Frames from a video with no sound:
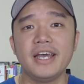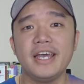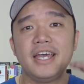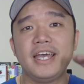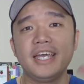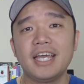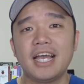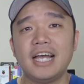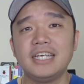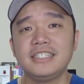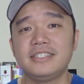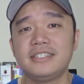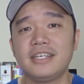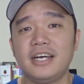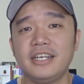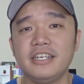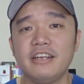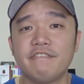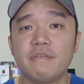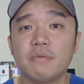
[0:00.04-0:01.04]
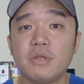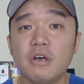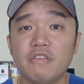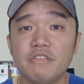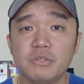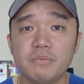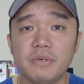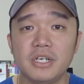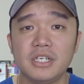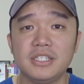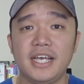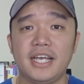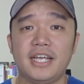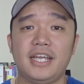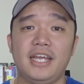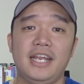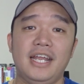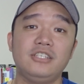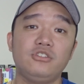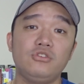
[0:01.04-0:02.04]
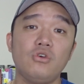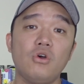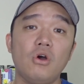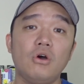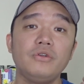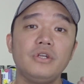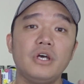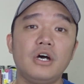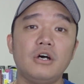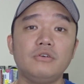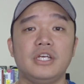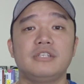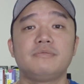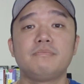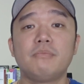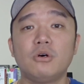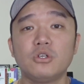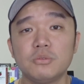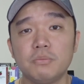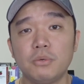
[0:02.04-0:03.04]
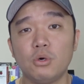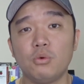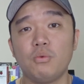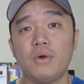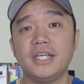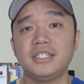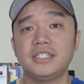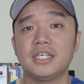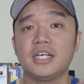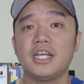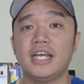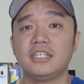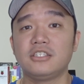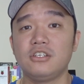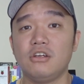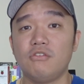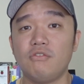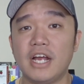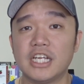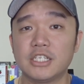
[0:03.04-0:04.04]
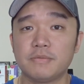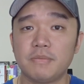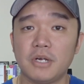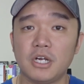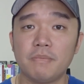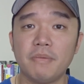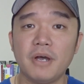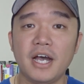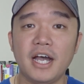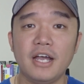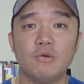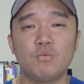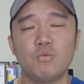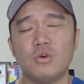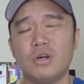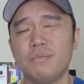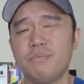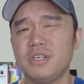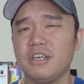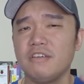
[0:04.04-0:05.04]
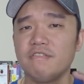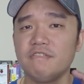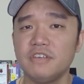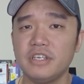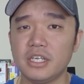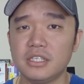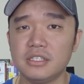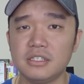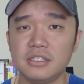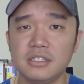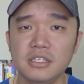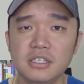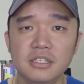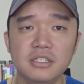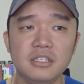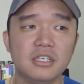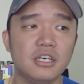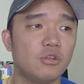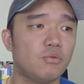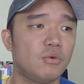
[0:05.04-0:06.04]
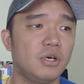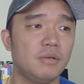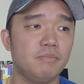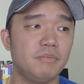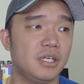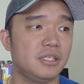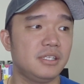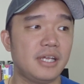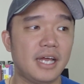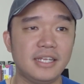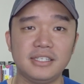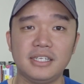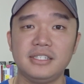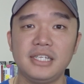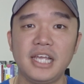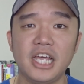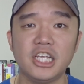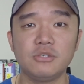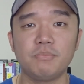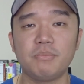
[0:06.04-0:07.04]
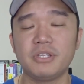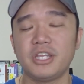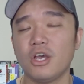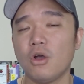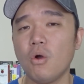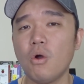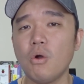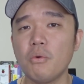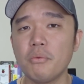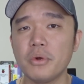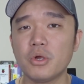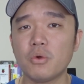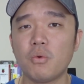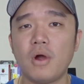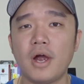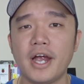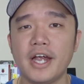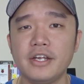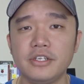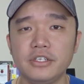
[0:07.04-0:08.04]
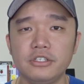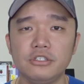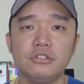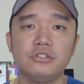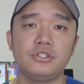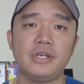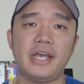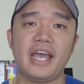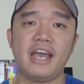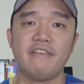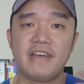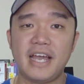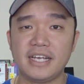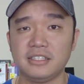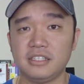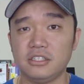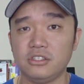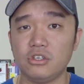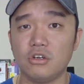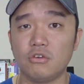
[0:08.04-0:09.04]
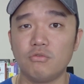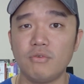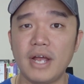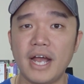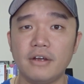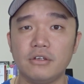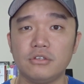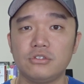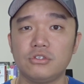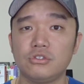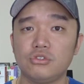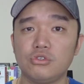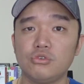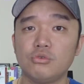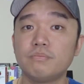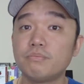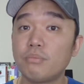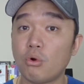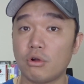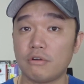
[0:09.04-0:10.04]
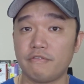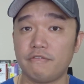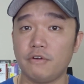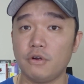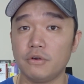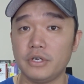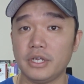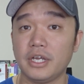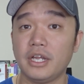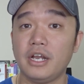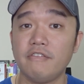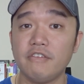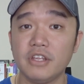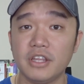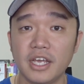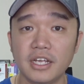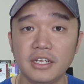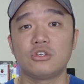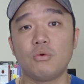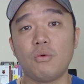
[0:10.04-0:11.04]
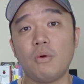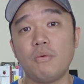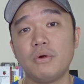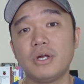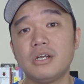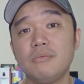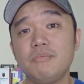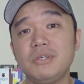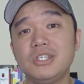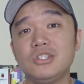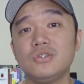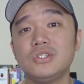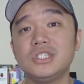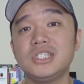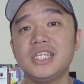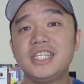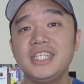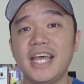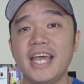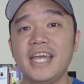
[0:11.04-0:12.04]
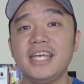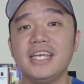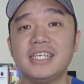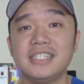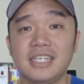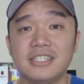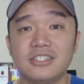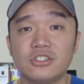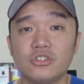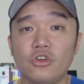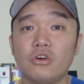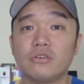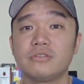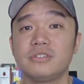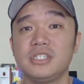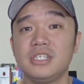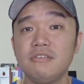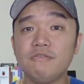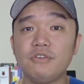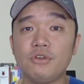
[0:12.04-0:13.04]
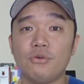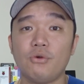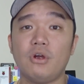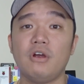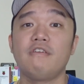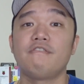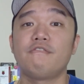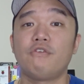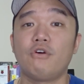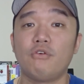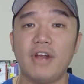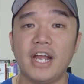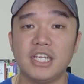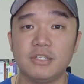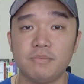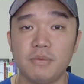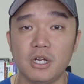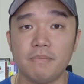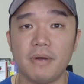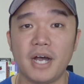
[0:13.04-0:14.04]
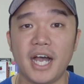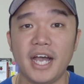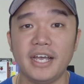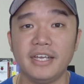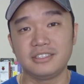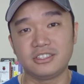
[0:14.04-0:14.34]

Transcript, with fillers: Hey guys, it's Don here from Novaspirit Tech, and as you all know, there's multiple ways to connect to a Raspberry Pi, one being VNC, the other one being SSH, but they all require you to have access to a router to do port forwarding and everything. So what we're going to be doing today is installing TeamViewer for Raspberry Pi.